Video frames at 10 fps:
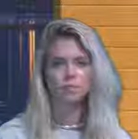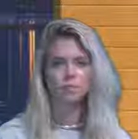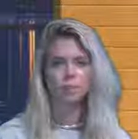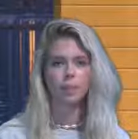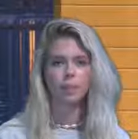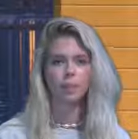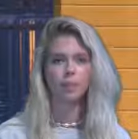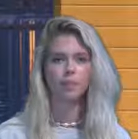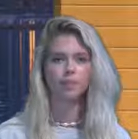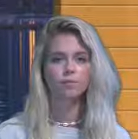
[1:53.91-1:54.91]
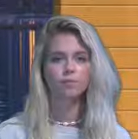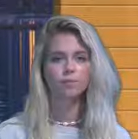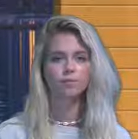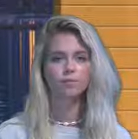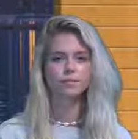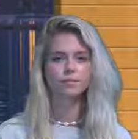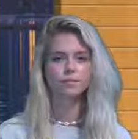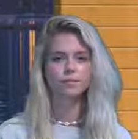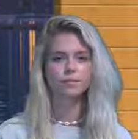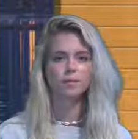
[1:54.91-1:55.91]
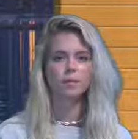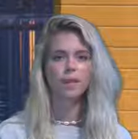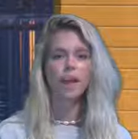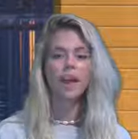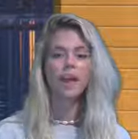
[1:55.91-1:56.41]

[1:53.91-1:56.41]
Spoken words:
[no speech]